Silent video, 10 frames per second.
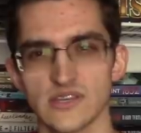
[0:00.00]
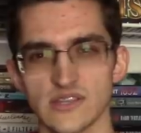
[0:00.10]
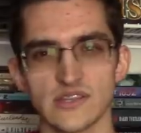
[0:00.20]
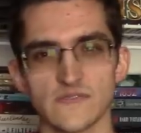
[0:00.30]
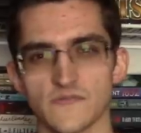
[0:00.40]

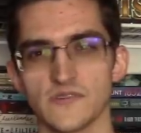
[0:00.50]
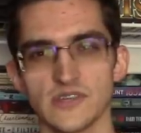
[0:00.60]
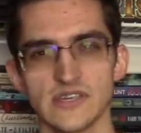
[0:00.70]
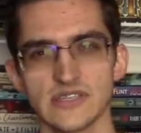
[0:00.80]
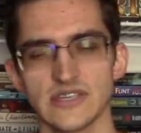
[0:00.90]
the
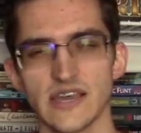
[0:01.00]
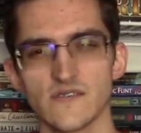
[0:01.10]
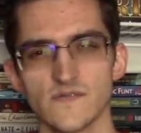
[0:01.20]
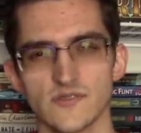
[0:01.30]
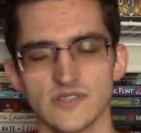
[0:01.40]
feelings he had
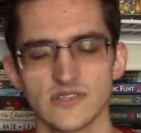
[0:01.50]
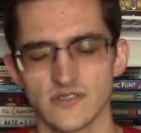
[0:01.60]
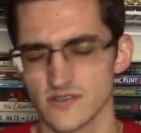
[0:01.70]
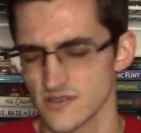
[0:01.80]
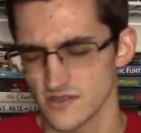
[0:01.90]
for his
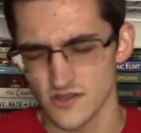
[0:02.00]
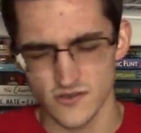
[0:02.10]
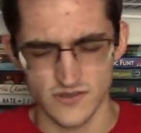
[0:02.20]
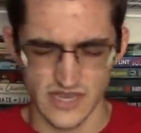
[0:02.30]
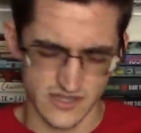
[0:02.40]
sister, you
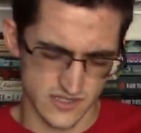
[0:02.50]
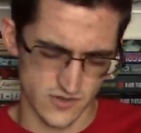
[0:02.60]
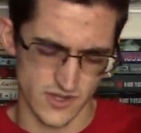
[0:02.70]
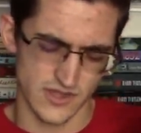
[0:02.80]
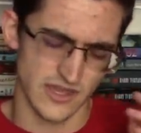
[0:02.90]
know, that
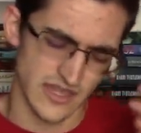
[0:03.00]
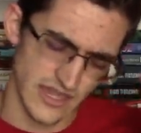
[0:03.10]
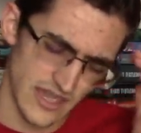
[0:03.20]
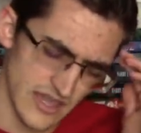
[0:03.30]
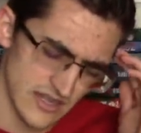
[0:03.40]
sort of thing,
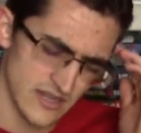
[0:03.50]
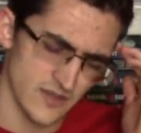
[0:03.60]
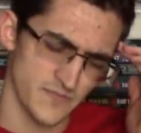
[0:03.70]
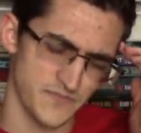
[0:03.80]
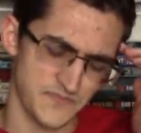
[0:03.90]
and,
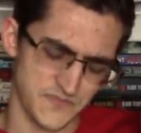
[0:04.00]
um,